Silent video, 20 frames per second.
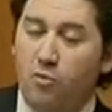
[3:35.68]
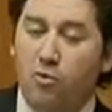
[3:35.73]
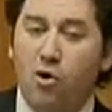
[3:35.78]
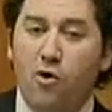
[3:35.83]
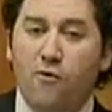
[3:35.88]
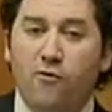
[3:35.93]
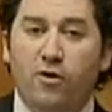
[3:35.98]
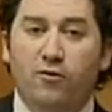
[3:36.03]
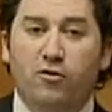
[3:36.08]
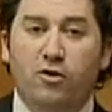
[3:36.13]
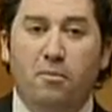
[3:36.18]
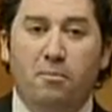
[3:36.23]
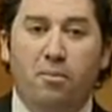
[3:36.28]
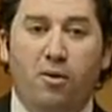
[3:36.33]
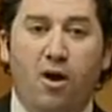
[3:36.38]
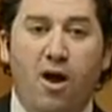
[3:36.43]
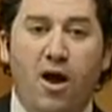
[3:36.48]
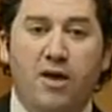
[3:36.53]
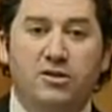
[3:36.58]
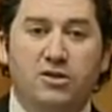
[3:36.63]
the removal of
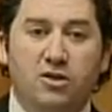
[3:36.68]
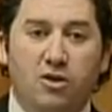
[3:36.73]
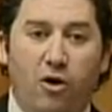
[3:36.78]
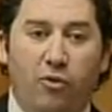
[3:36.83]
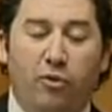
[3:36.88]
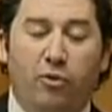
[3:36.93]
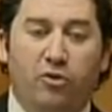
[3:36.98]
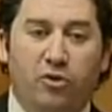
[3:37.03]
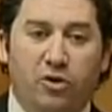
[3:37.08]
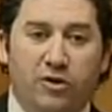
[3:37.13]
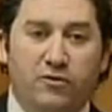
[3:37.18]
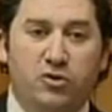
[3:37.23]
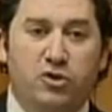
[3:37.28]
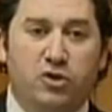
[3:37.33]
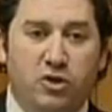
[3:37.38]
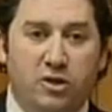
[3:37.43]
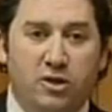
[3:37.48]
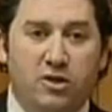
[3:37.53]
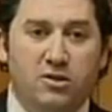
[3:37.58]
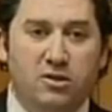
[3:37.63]
compliance costs with
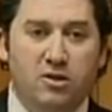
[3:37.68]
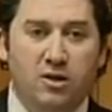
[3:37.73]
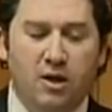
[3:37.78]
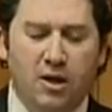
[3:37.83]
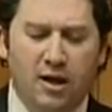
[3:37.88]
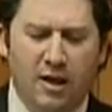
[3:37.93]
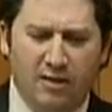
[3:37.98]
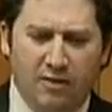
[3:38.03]
gift duties,